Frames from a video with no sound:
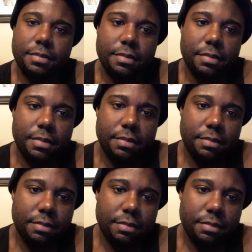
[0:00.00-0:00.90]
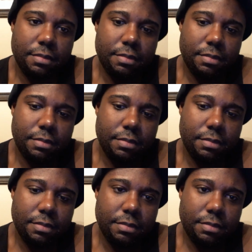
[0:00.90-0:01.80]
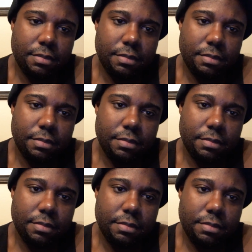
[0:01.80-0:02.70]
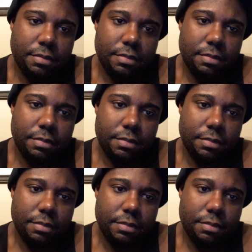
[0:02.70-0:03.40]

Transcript: No one is speaking in this clip.